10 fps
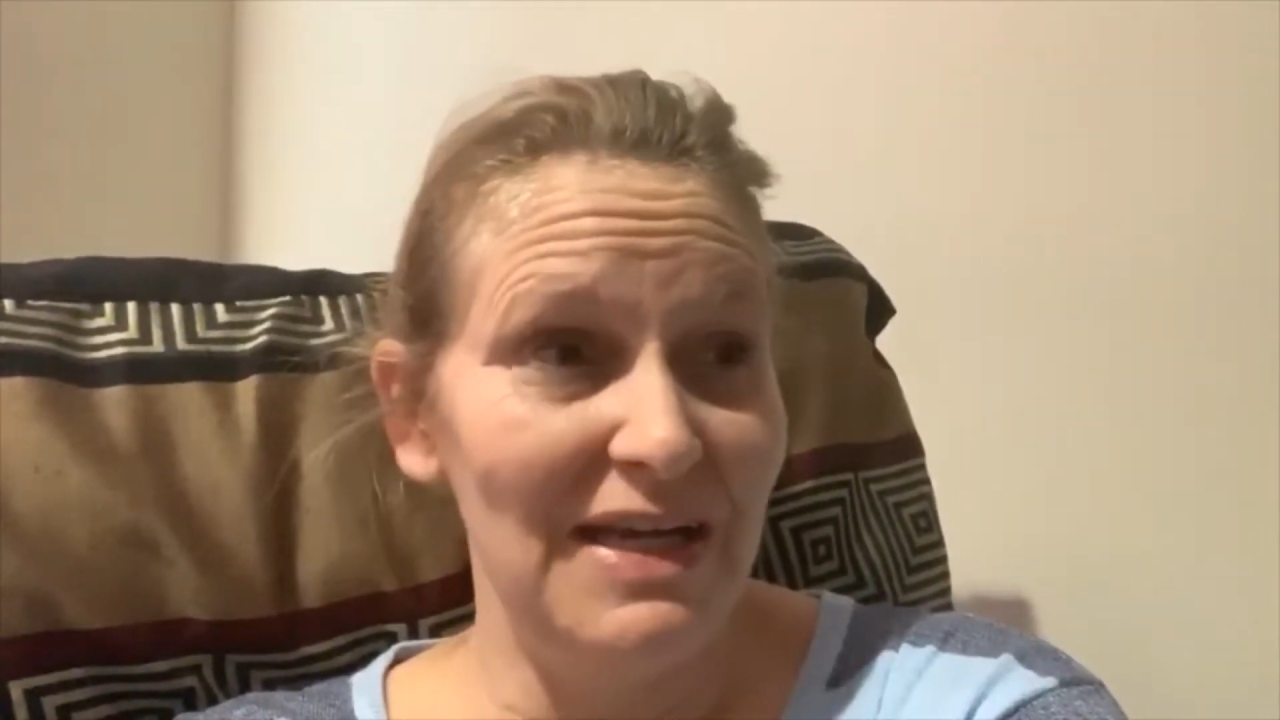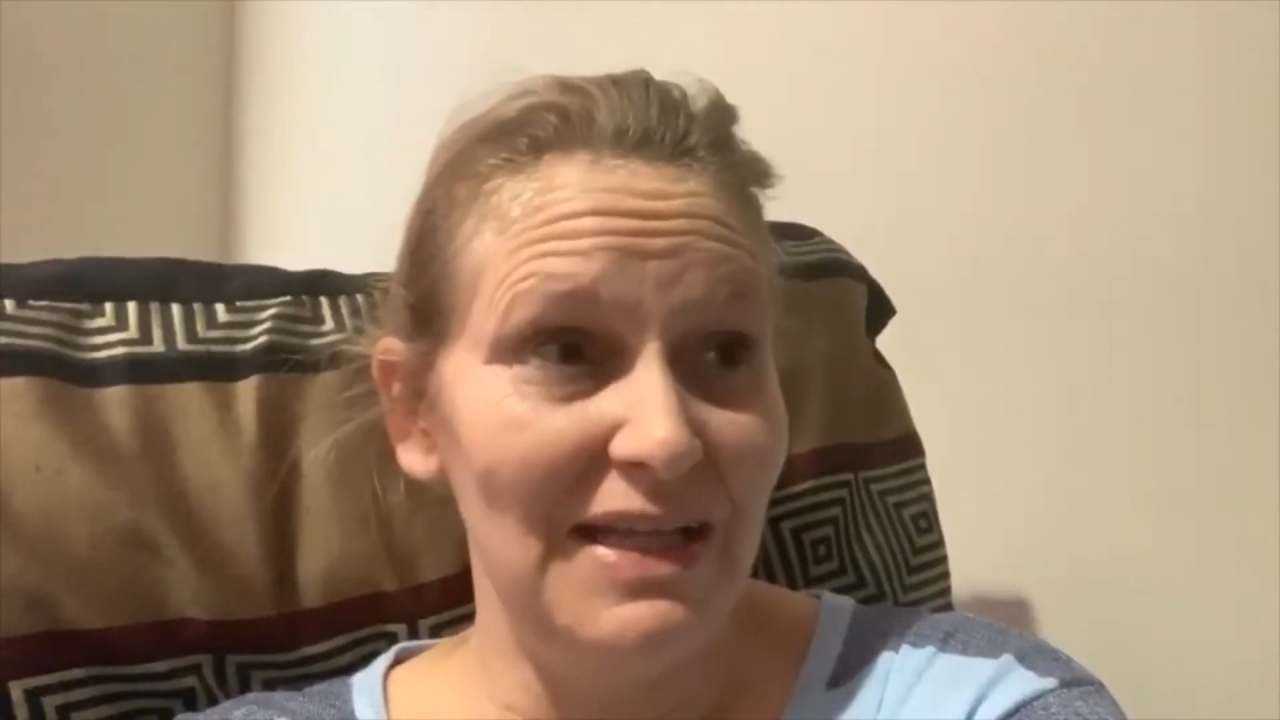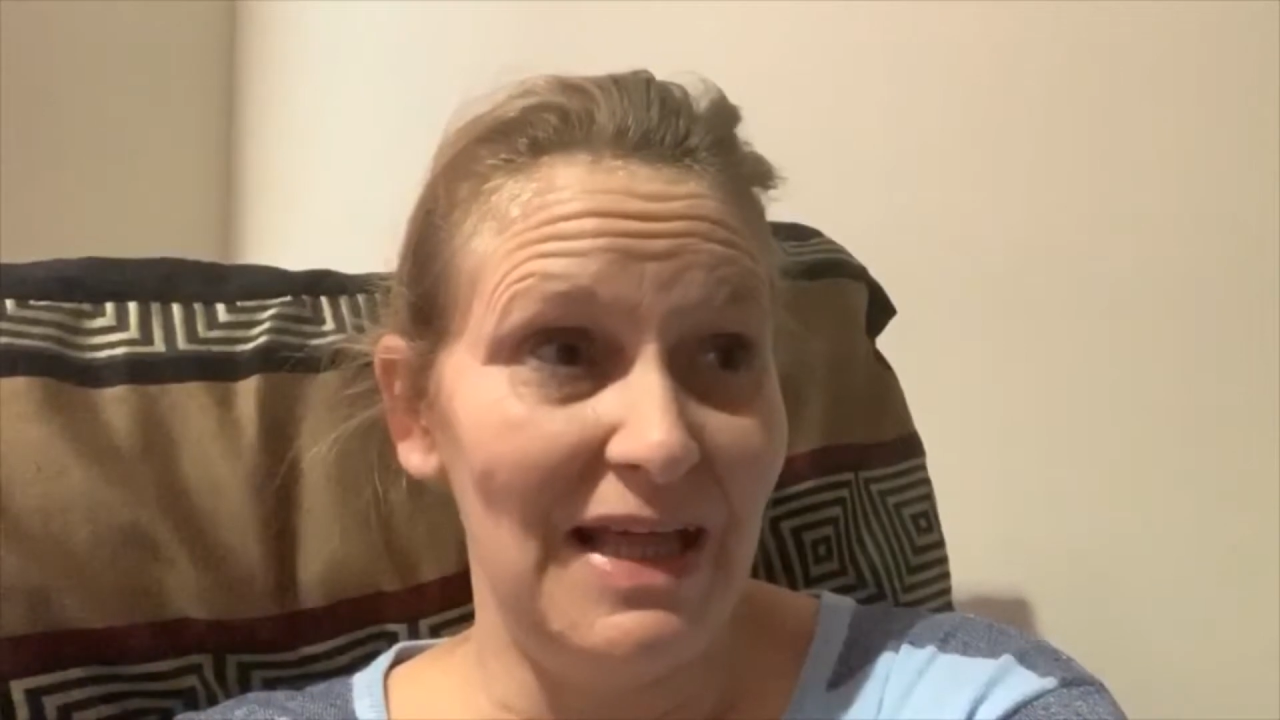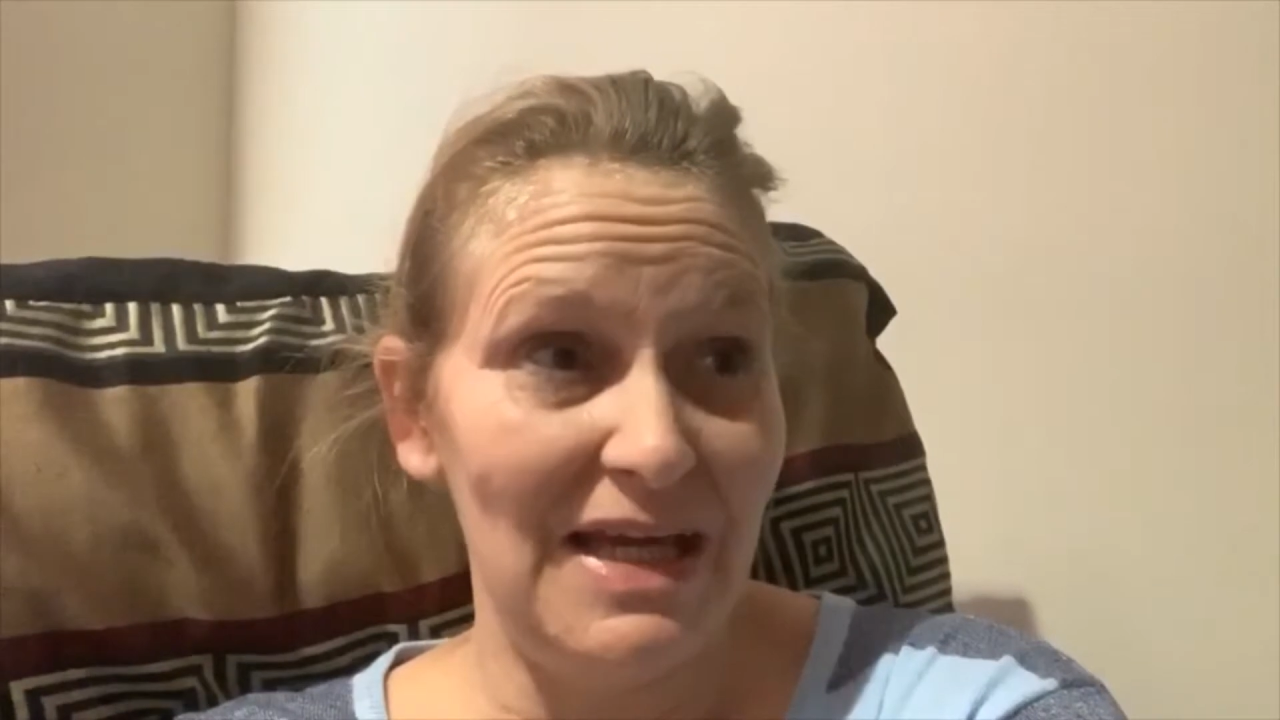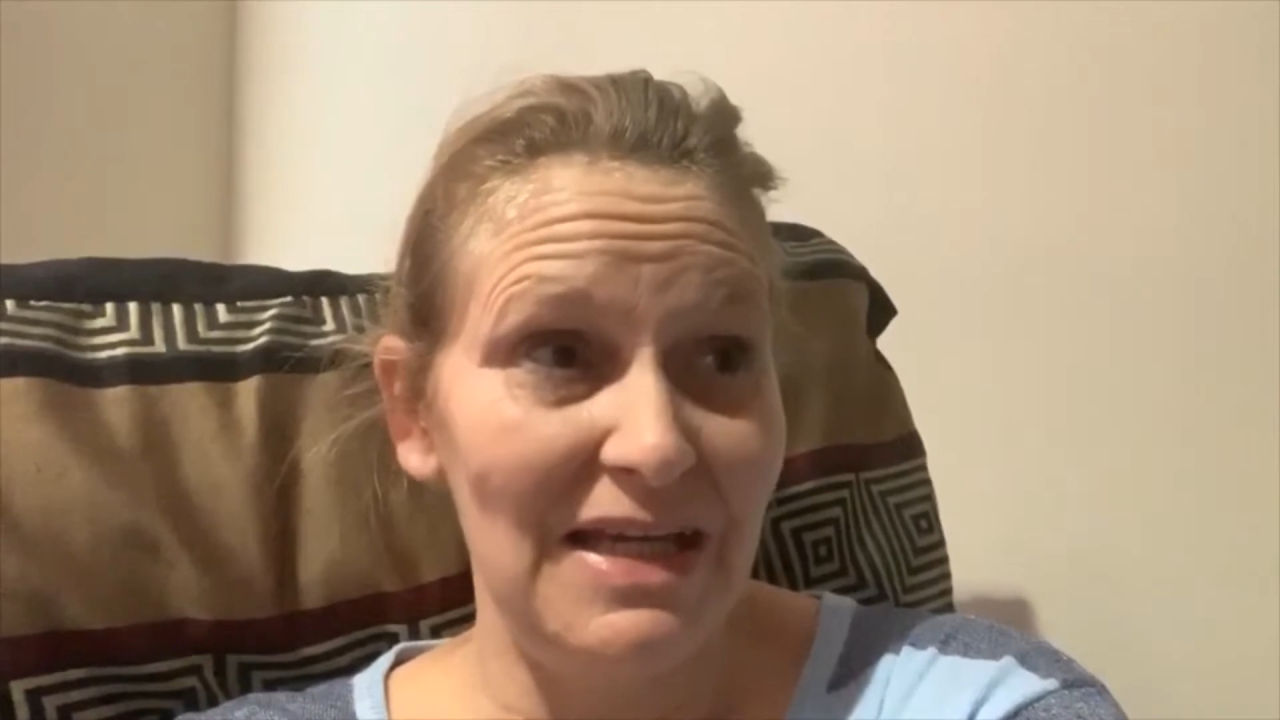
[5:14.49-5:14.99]

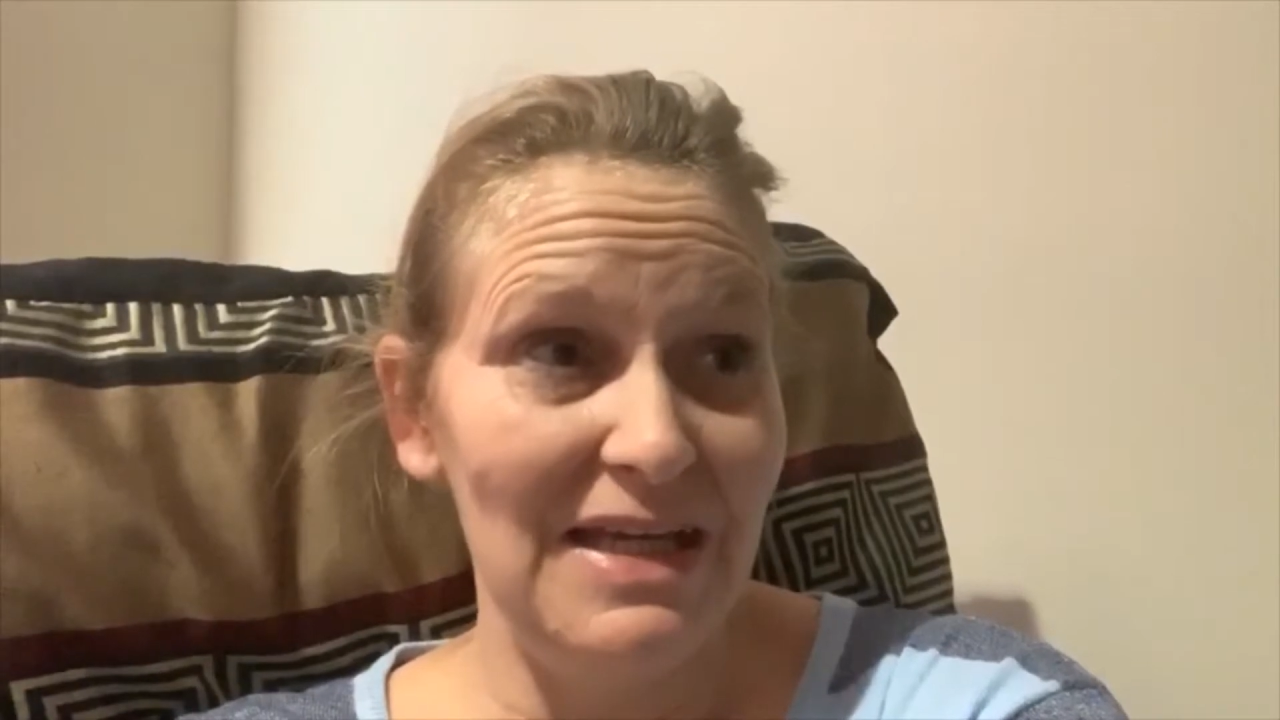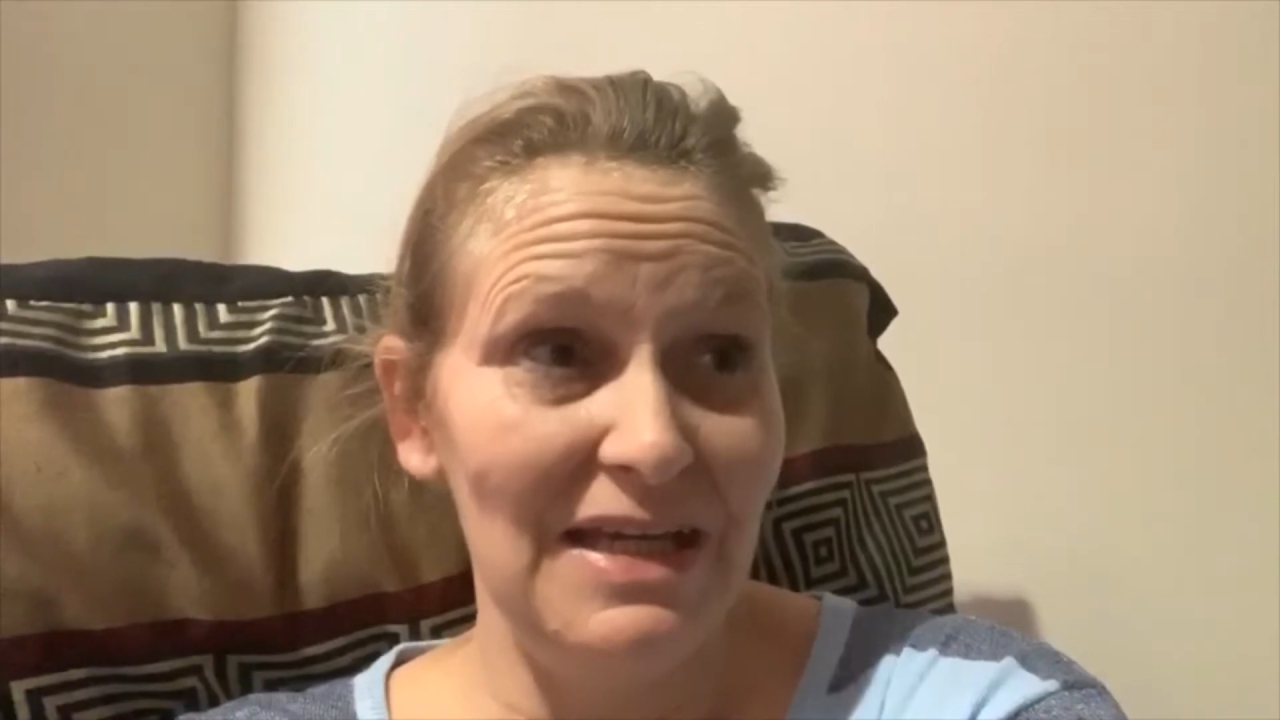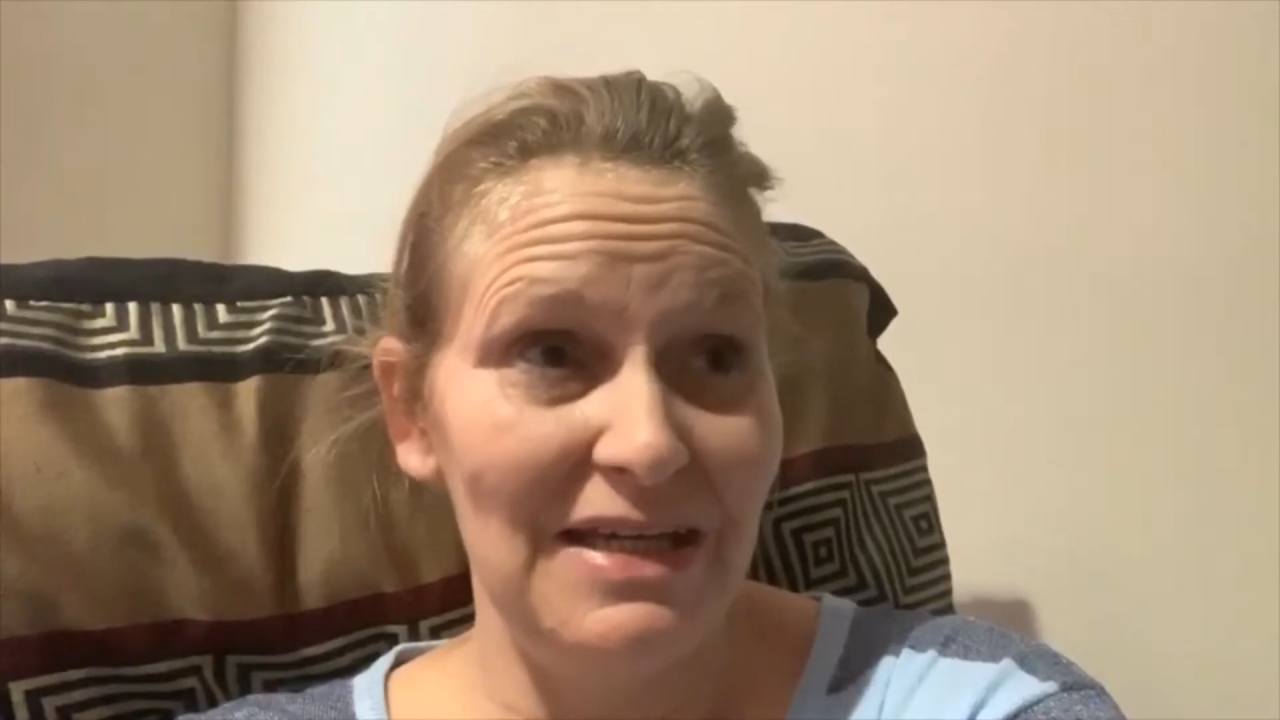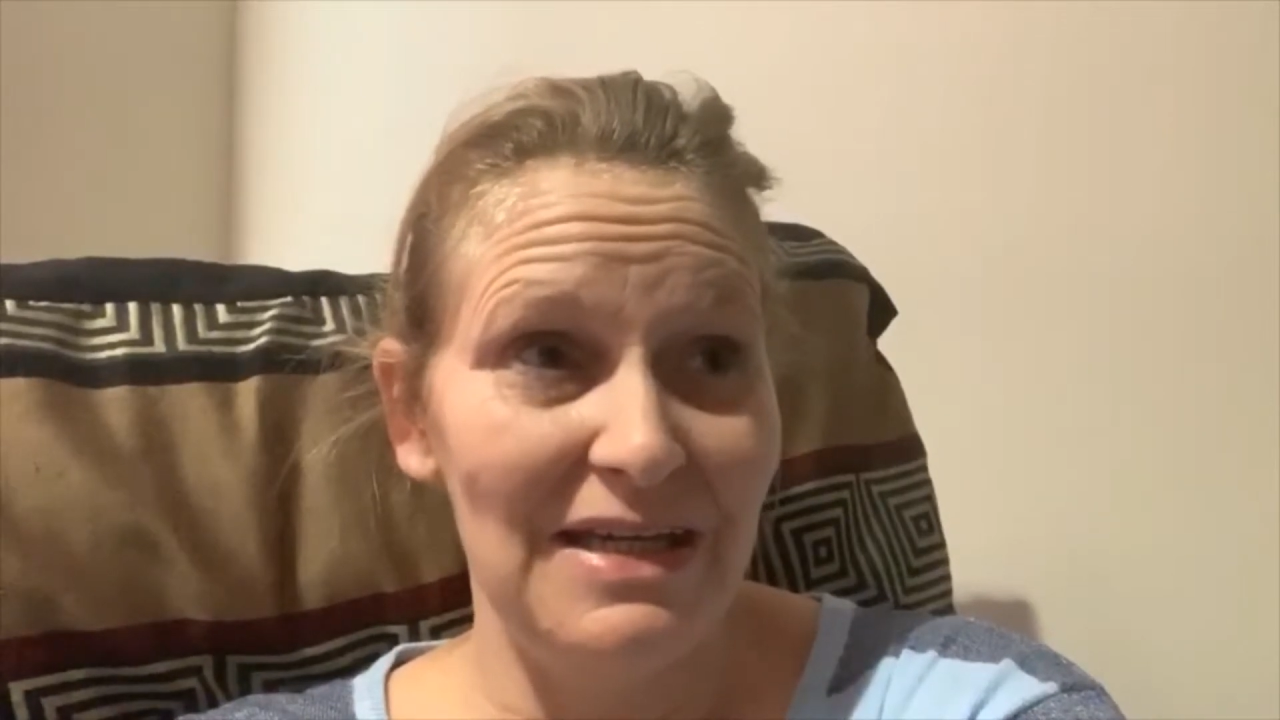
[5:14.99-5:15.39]
lay